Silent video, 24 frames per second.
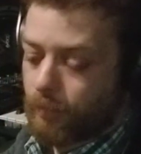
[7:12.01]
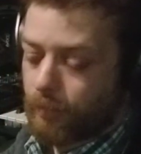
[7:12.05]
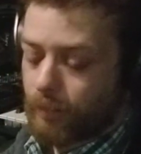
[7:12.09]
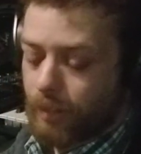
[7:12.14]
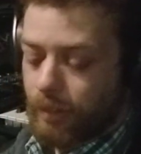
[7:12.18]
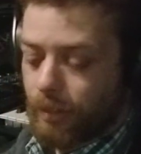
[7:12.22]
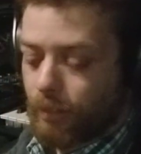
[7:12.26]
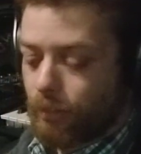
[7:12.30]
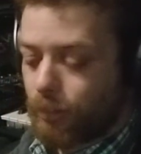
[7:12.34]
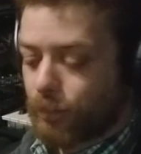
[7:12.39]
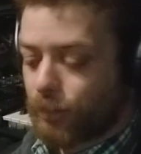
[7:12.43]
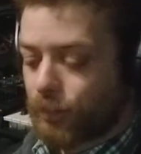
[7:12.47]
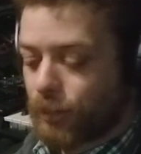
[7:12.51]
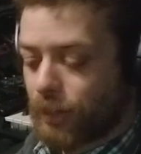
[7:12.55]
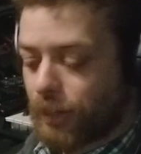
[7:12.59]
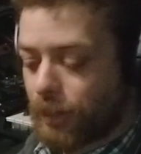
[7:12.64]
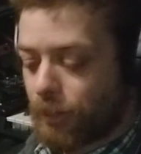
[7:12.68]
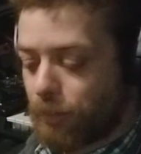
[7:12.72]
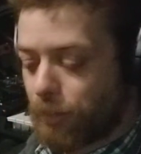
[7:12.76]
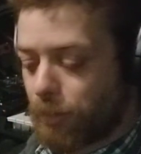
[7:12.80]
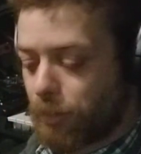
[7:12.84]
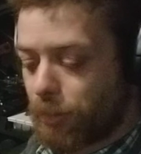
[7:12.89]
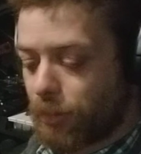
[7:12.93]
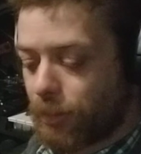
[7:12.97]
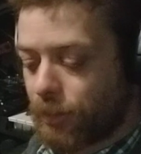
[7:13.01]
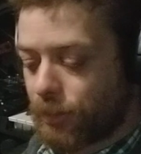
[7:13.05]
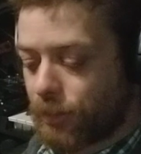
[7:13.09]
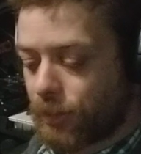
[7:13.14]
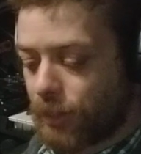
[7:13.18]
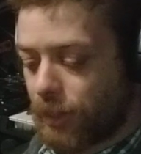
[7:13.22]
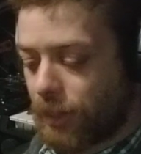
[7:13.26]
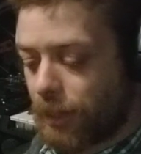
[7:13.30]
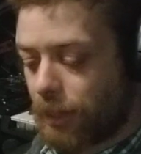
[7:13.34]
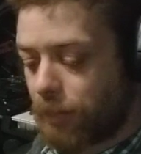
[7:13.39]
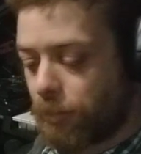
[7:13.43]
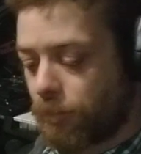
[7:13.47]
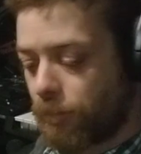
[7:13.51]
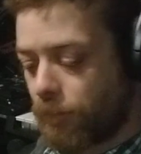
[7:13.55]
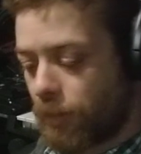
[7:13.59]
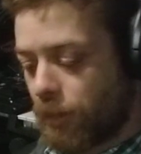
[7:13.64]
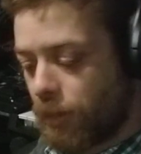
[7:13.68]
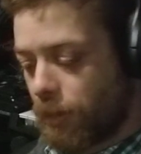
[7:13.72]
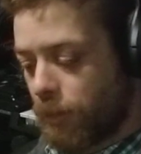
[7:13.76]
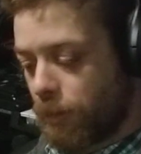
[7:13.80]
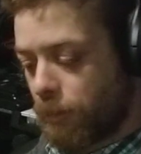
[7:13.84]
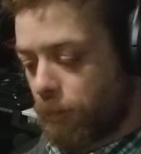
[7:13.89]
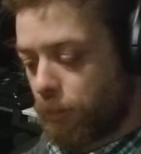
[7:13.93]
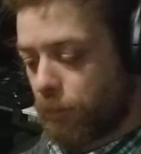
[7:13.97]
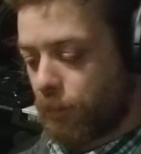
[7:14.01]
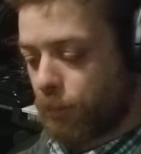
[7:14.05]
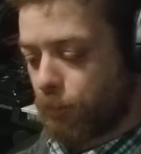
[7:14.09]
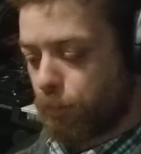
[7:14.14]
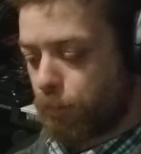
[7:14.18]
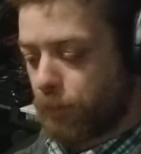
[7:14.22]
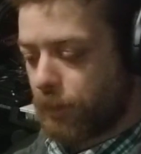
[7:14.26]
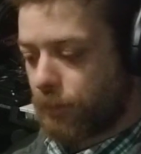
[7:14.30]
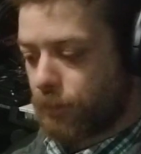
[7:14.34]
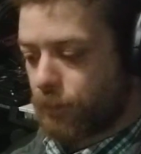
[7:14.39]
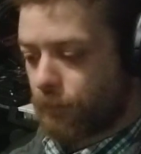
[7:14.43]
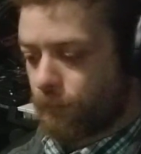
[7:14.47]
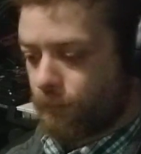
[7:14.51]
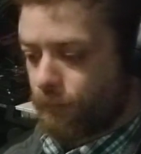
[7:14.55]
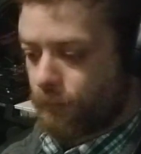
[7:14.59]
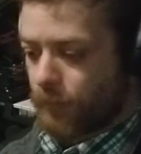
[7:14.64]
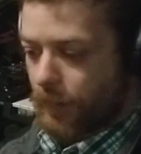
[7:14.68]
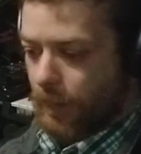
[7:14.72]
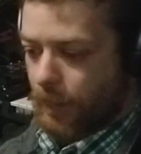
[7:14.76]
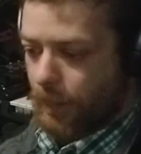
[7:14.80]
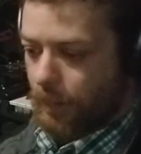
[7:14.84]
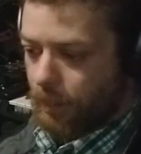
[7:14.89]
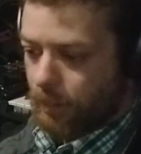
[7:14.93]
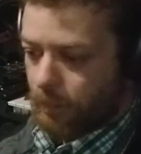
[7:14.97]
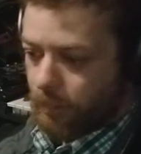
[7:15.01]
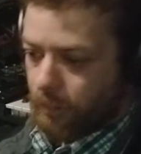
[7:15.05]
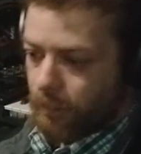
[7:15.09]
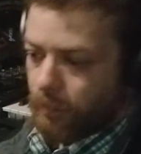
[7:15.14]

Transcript: and I always try to remember his name, but his beats are fat.